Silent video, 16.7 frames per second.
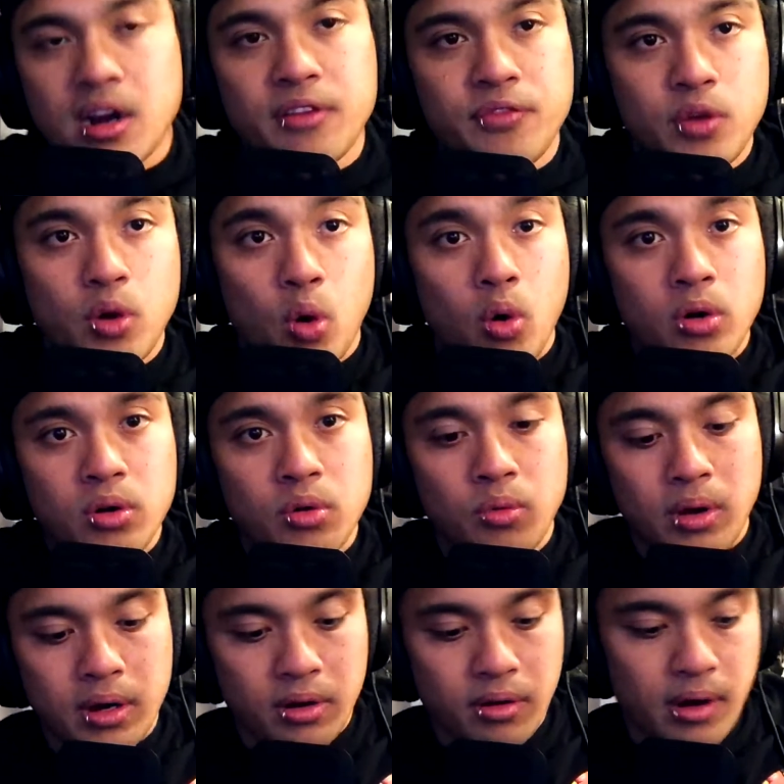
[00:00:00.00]
if you ordered
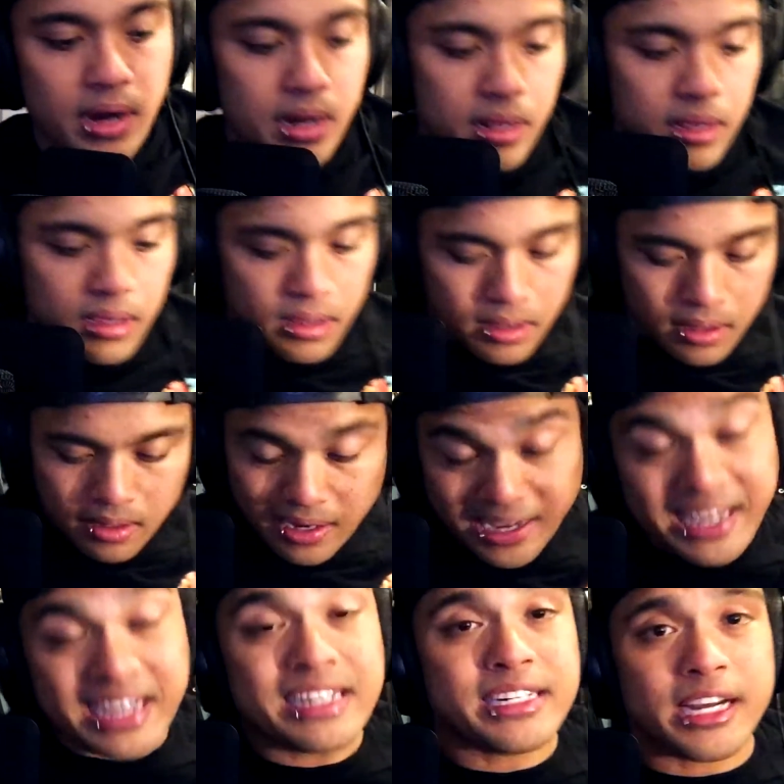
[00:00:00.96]
one already, a
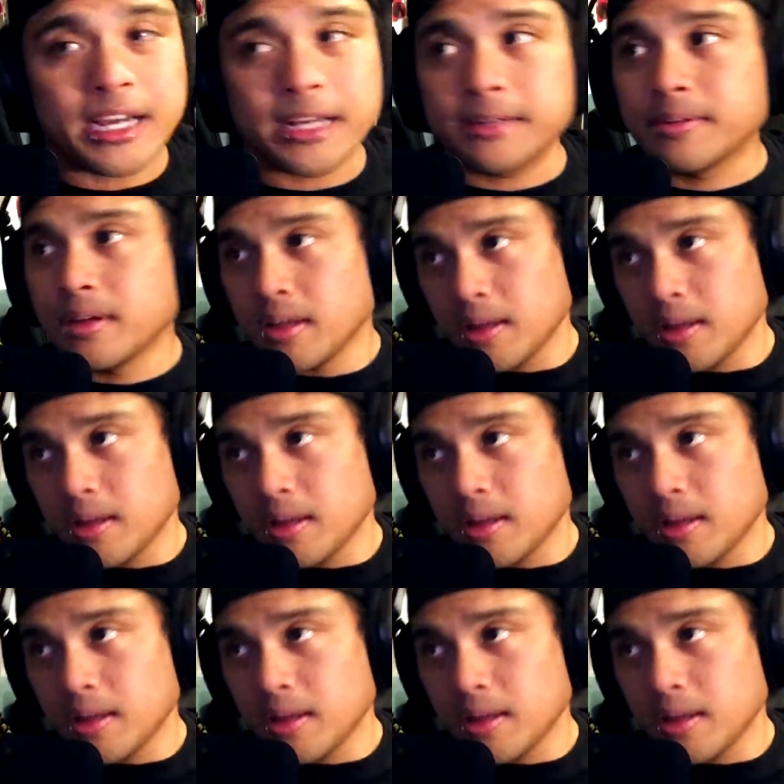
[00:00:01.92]
keychain,